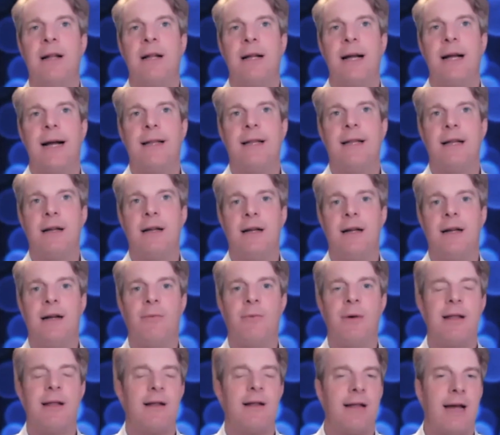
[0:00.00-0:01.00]
And then
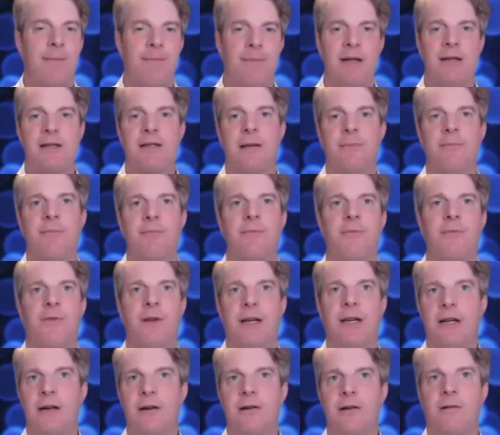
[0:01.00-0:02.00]
whether that be some
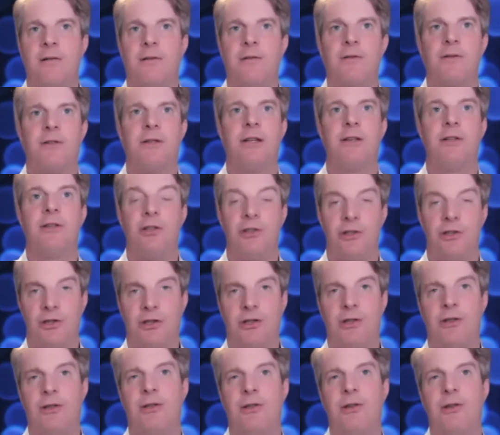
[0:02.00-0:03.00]
video
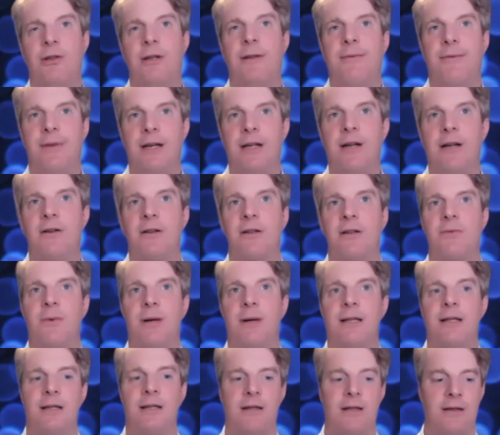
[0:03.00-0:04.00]
shooting videos
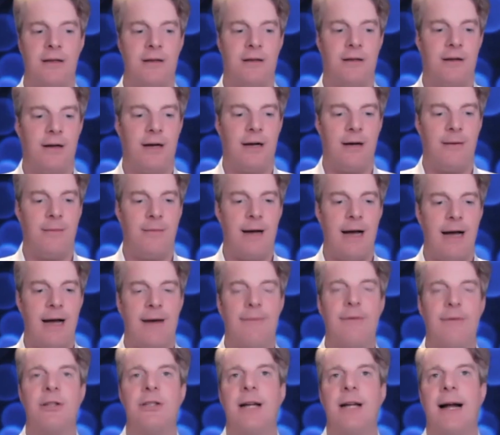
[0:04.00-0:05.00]
when I
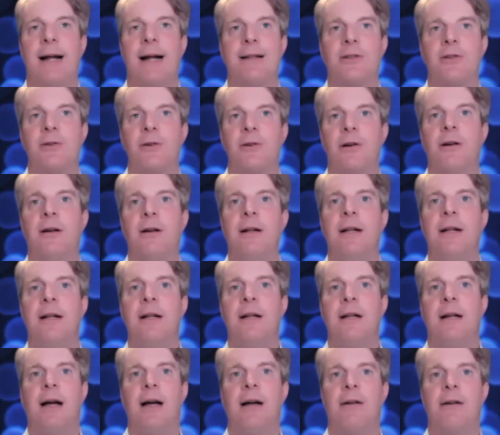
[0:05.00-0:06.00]
have a chance, or
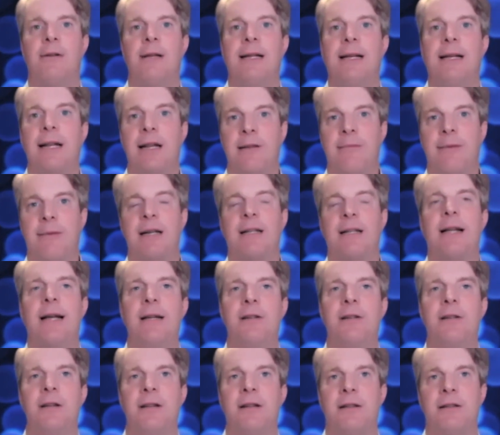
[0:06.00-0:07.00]
leading the
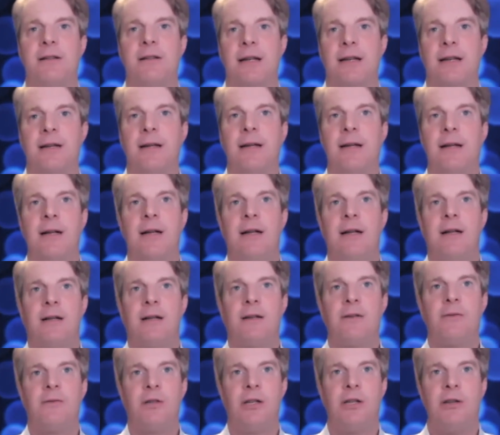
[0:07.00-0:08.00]
meditations and
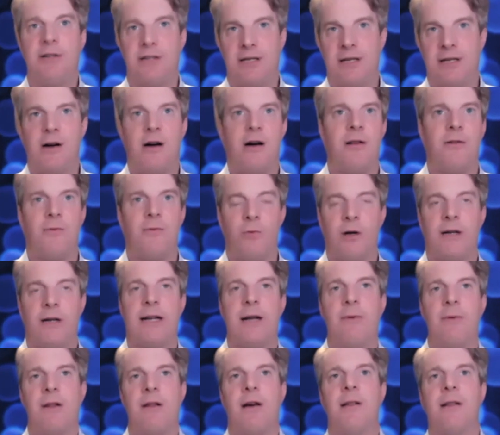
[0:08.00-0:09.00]

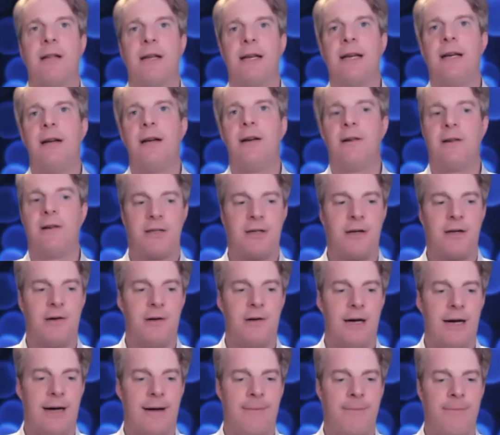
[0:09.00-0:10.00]
working with all the gear.
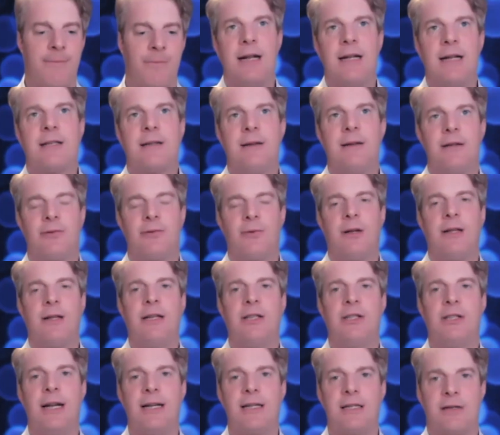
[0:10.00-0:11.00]
So it really
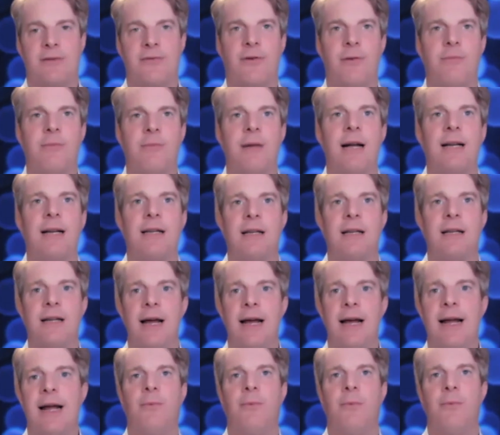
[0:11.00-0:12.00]
changes from night to
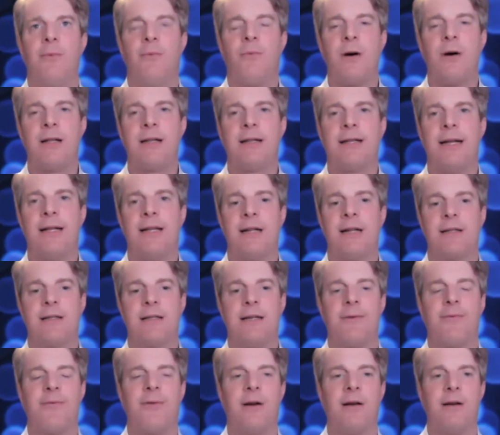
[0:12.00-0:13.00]
night. One thing that's
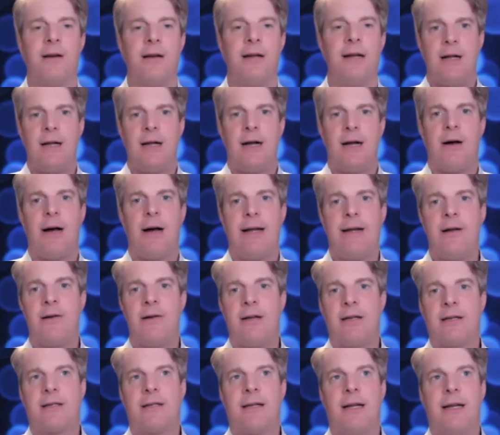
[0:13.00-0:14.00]
different, I
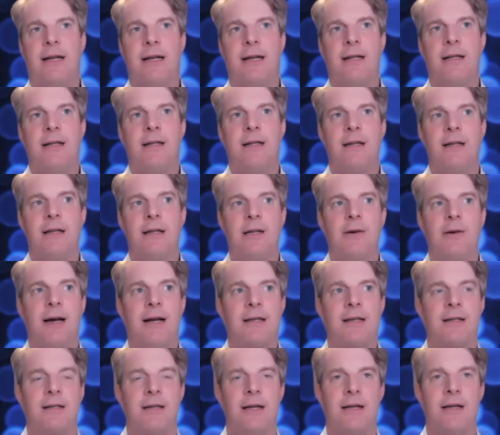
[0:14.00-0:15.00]
noticed that in the
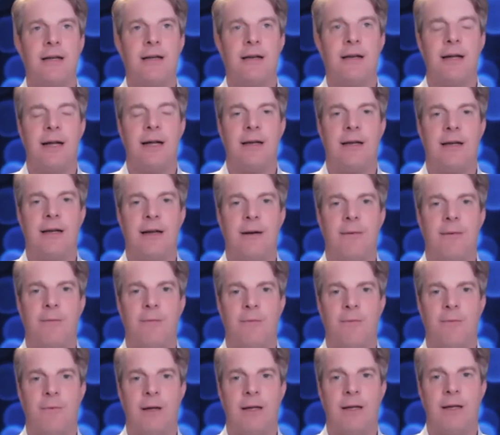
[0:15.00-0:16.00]
US and
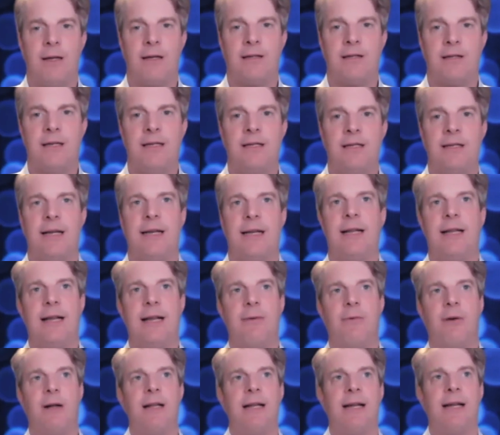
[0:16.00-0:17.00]
with the Sea City, they
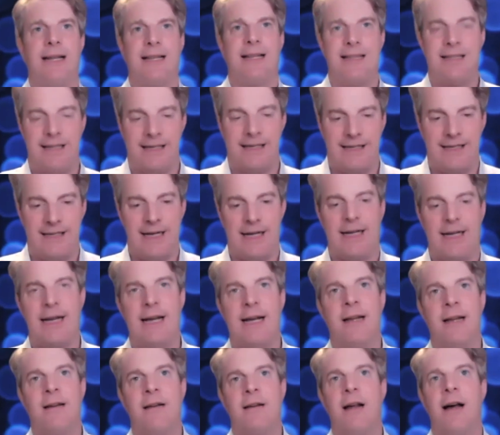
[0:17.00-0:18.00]
really dig
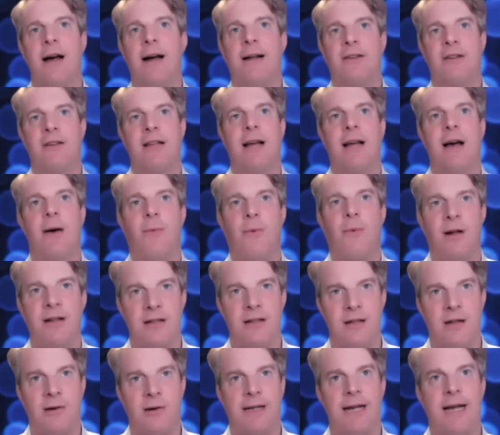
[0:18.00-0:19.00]
in to that one
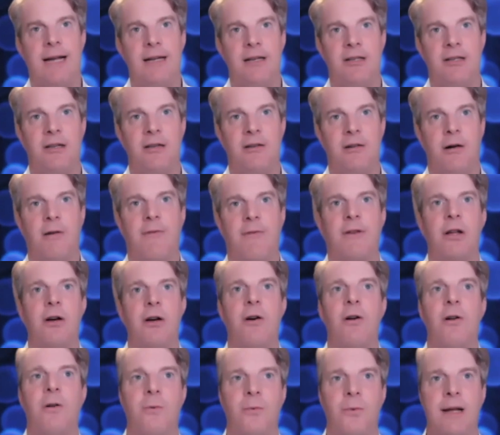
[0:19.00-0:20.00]
location over the
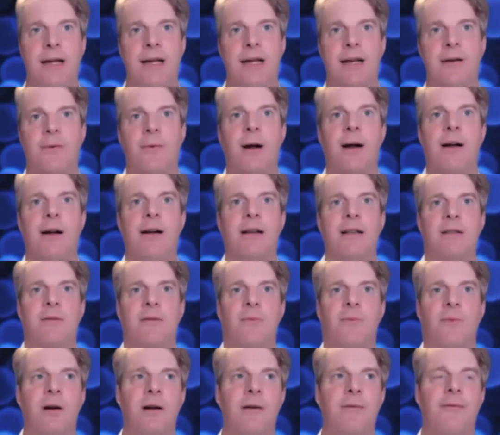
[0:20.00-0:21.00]
whole week, whereas
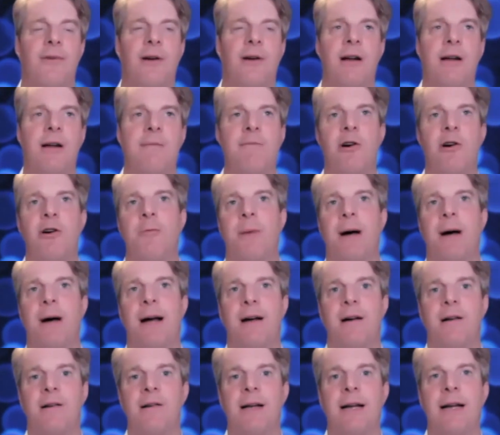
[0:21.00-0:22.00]
we're very
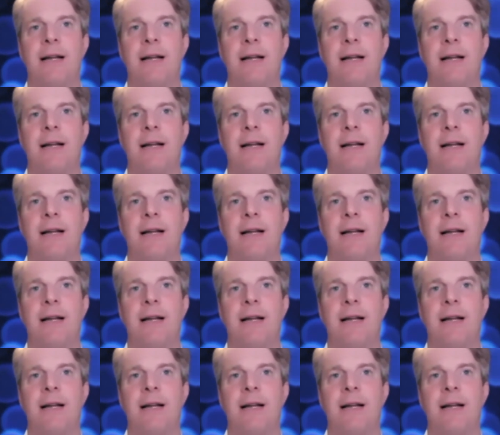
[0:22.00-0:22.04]
mobile.